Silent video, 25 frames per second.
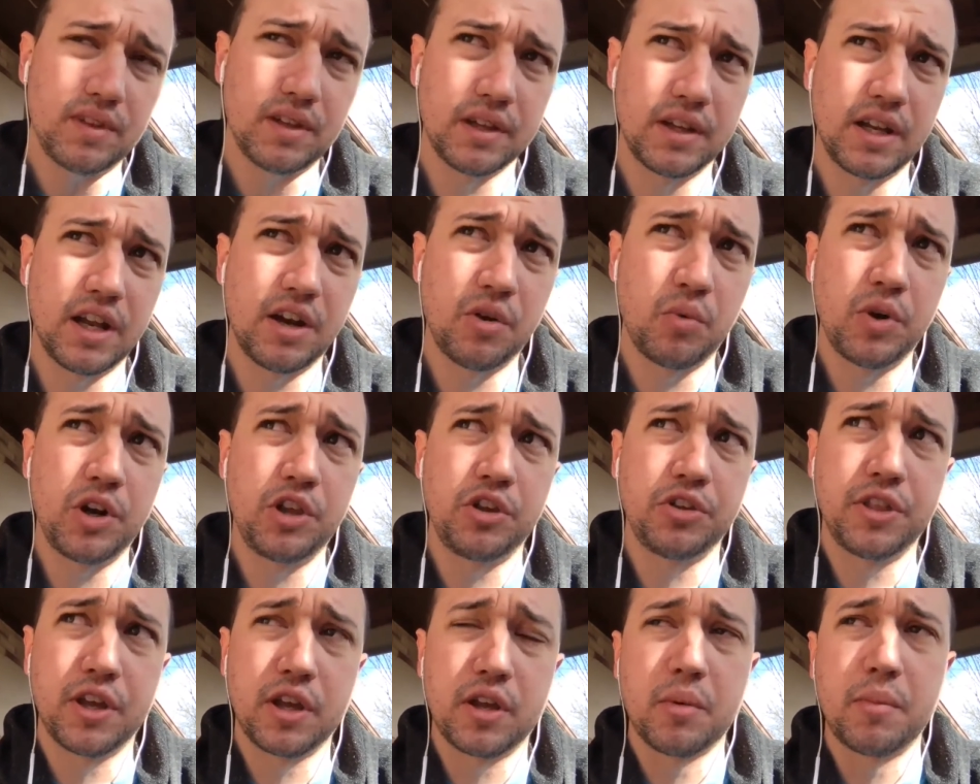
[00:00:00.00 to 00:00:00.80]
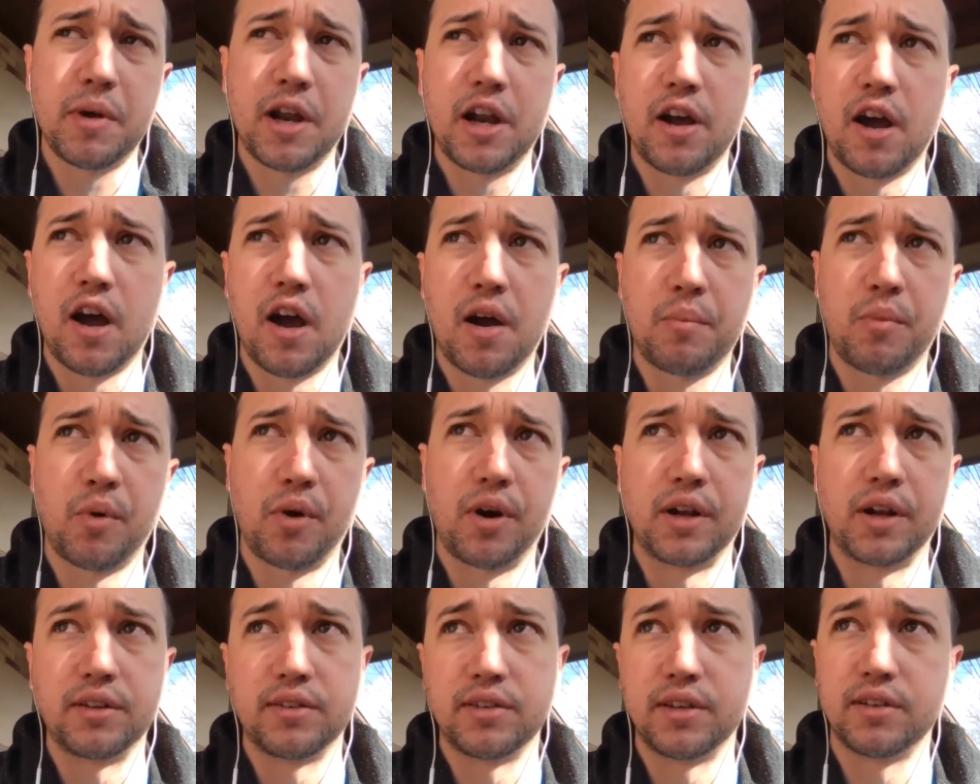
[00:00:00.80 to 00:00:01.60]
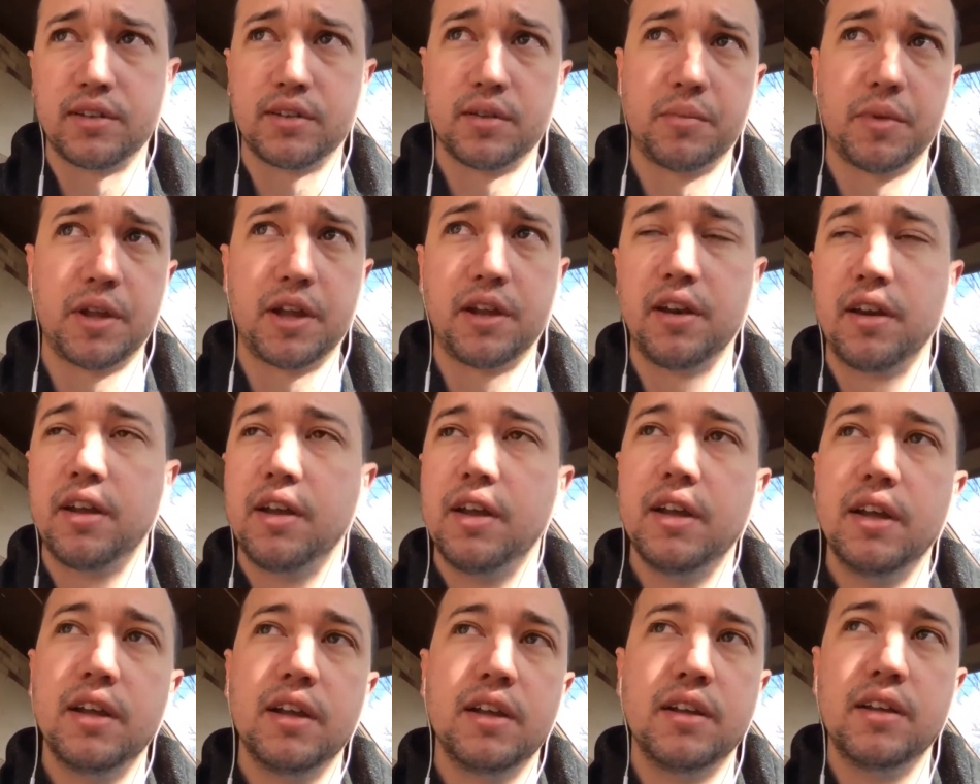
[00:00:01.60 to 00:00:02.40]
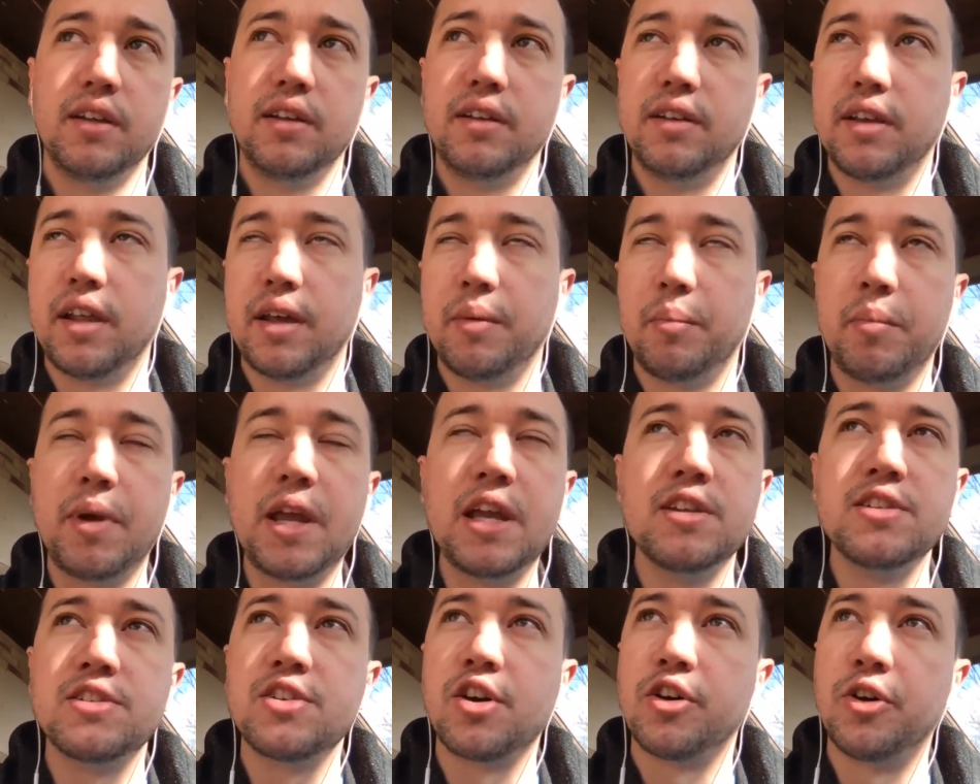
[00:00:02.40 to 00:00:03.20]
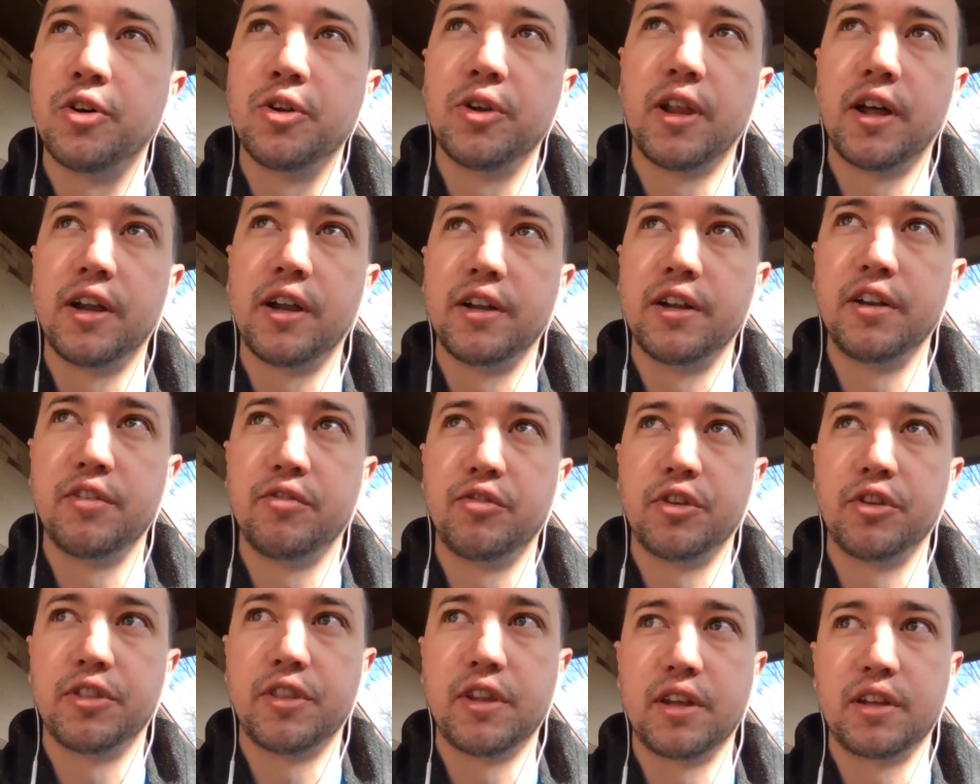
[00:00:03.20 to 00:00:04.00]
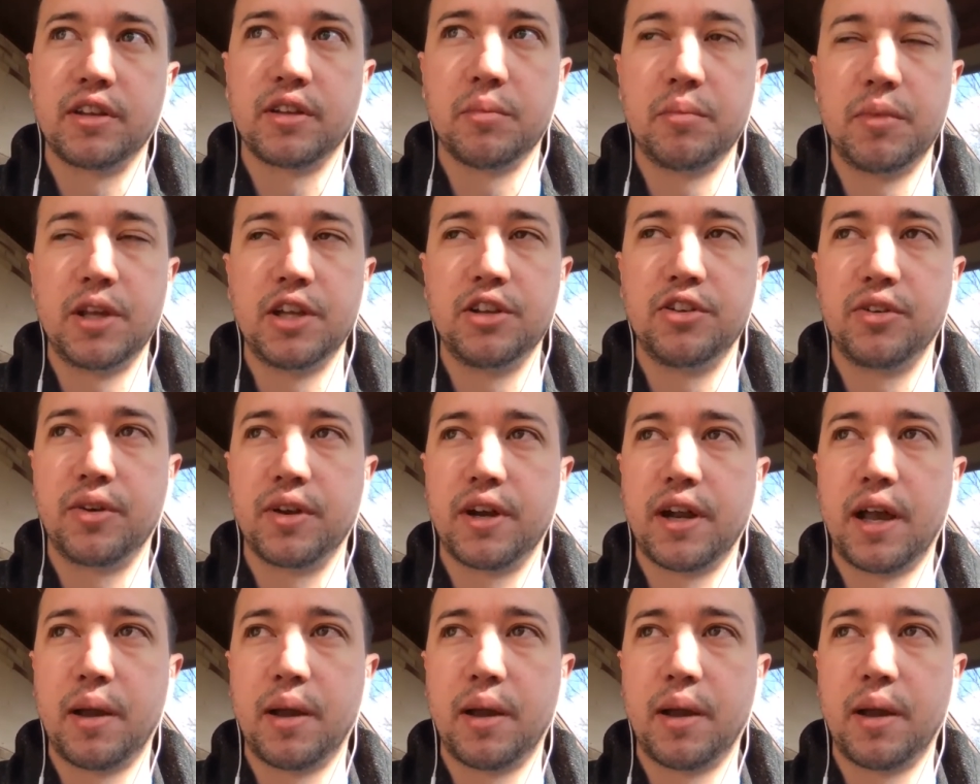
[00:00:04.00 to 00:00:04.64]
Kind of when you think about an operating system, that means a whole lot of different things. It means you can